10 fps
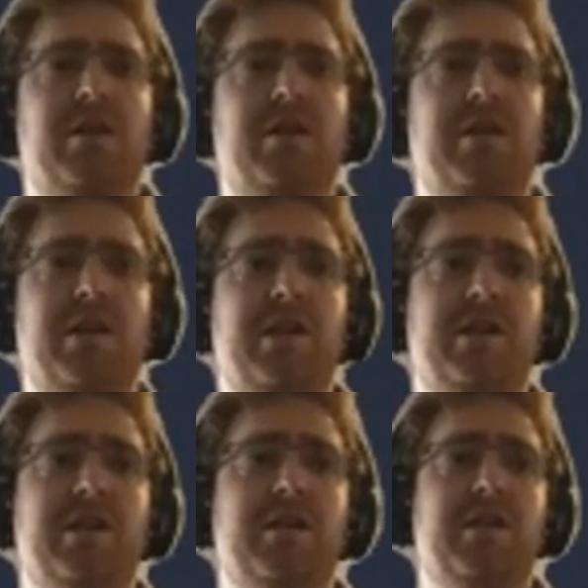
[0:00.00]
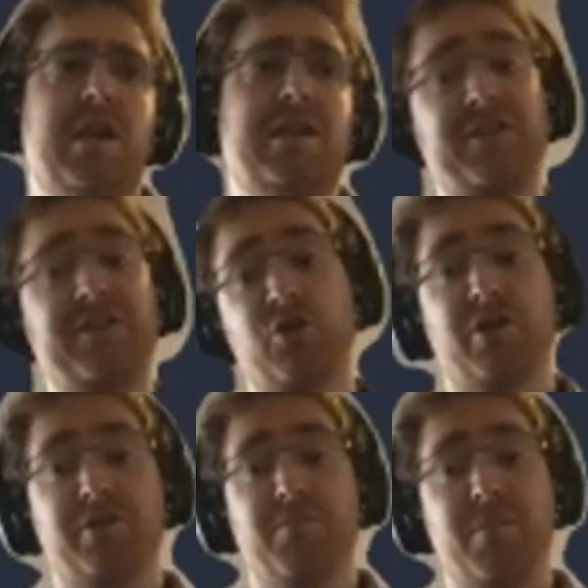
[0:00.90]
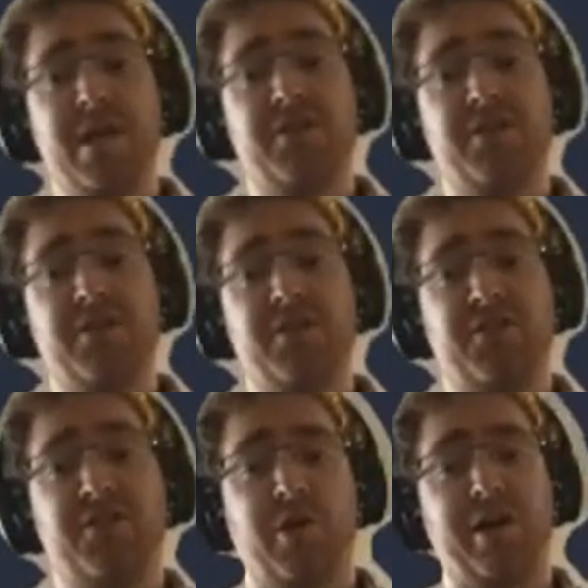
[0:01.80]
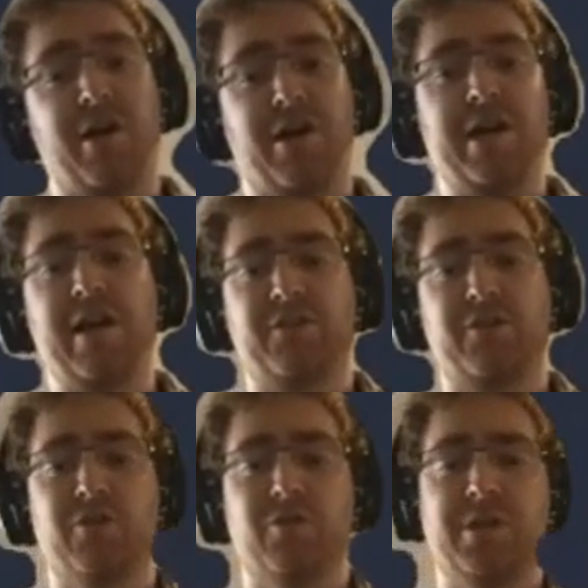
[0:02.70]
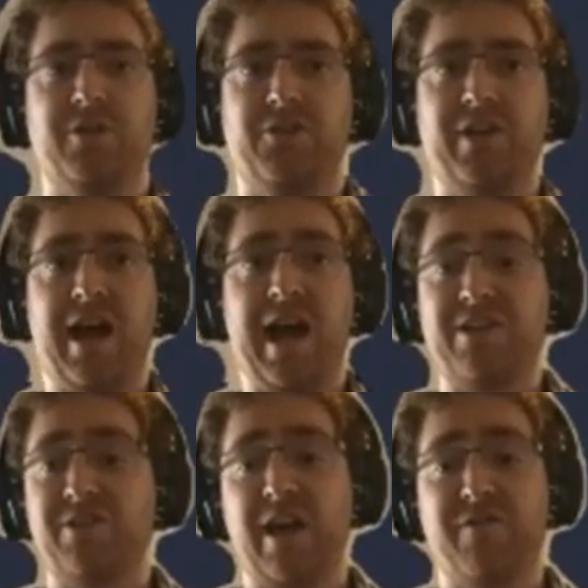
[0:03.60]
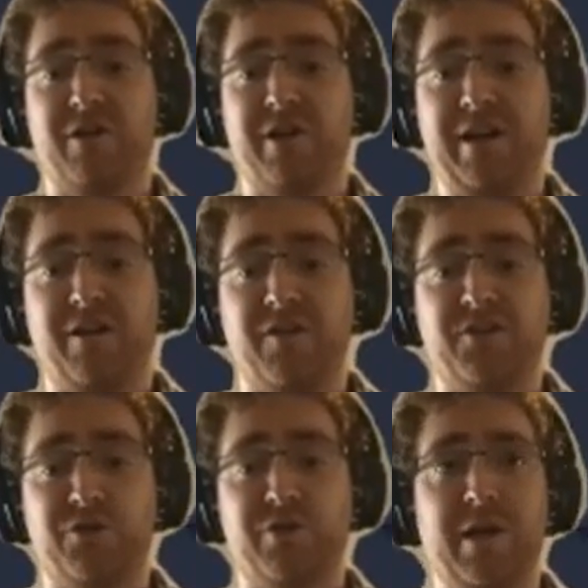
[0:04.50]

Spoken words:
And that's good. Me as the operator, I know, yeah, that's cool, because I actually haven't got any of this stood up